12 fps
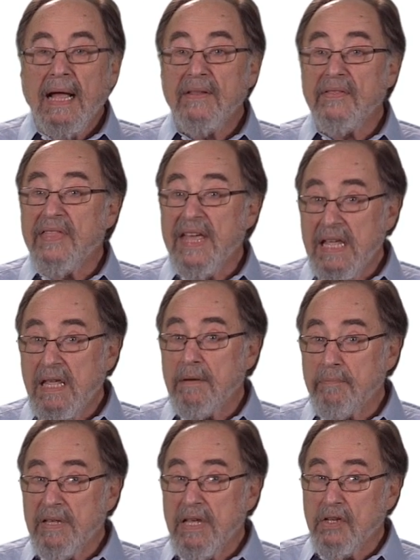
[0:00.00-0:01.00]
And they
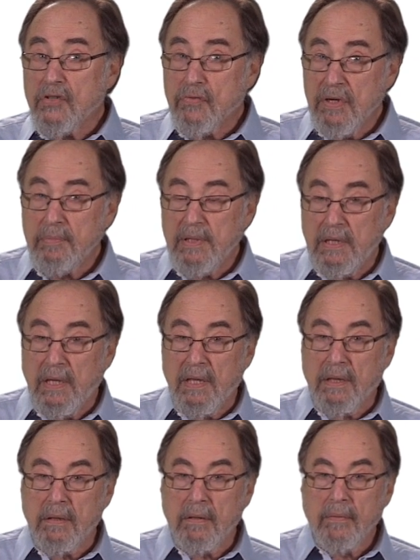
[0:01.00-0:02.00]
can be extremely
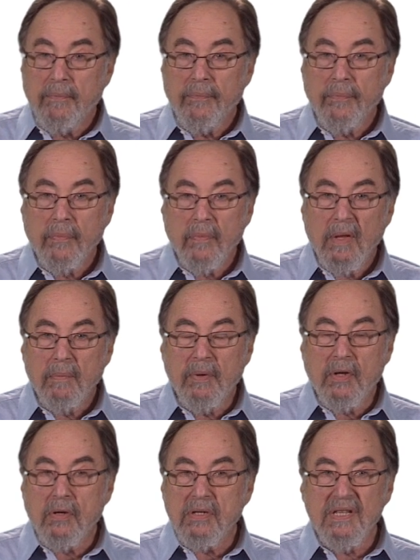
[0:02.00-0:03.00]
lethal
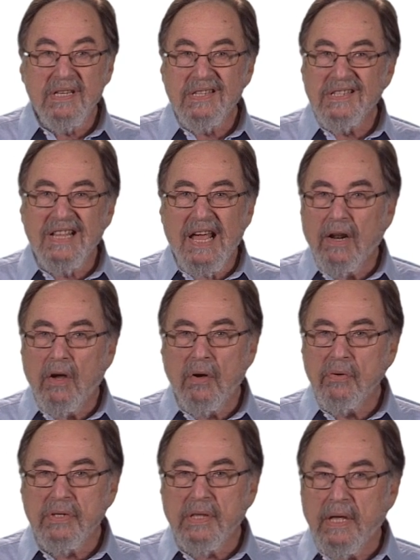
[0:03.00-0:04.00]
because this is not a
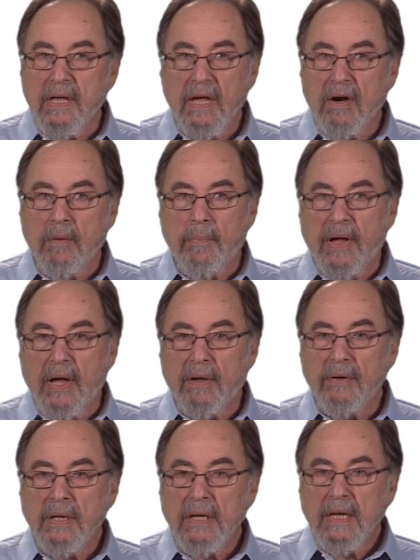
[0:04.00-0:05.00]
host they care
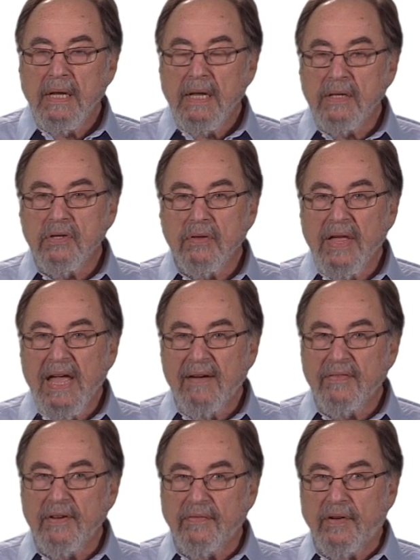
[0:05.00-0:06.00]
about, and so they
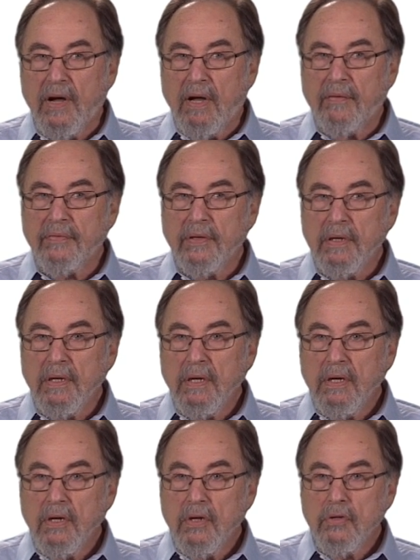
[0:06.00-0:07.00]
haven't evolved
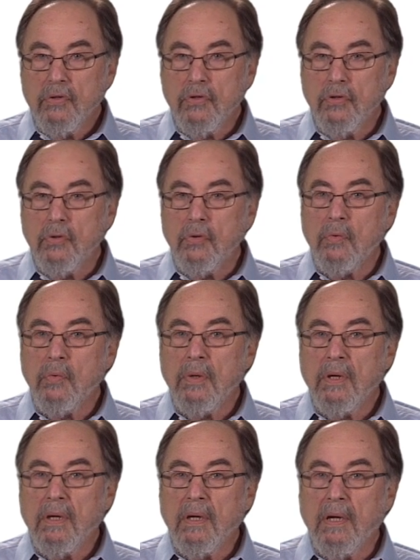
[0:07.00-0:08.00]
to
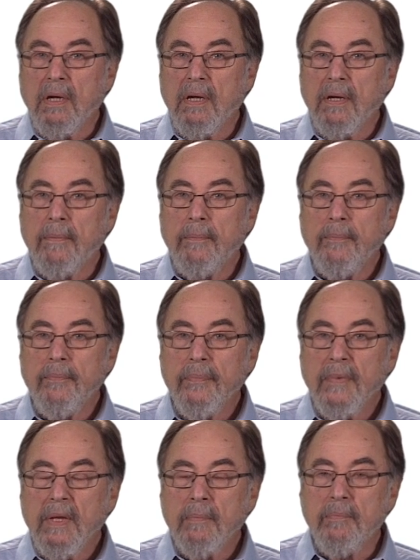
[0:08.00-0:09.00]
uh,
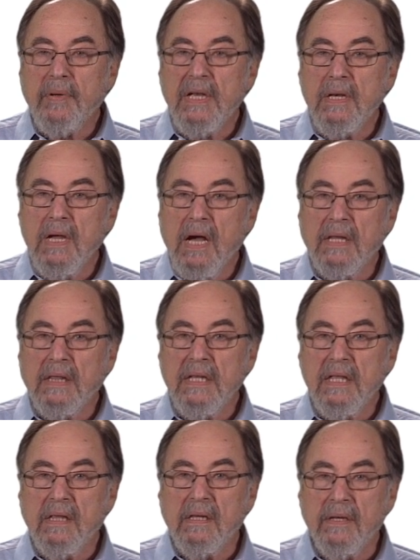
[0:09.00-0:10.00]
be non
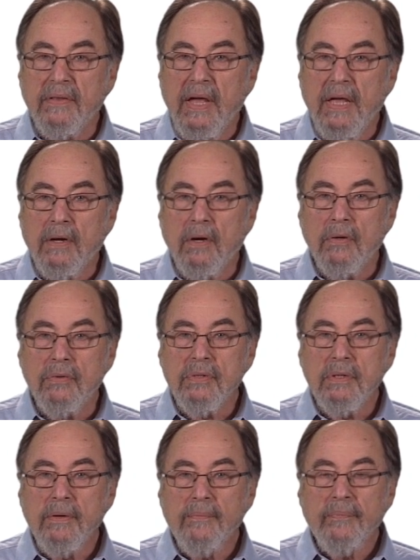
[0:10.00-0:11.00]
lethal in that
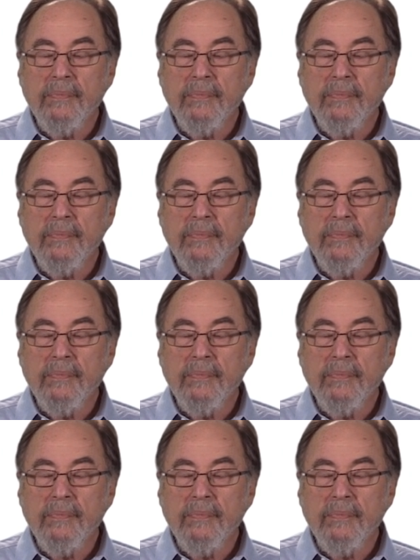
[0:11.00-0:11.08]
host.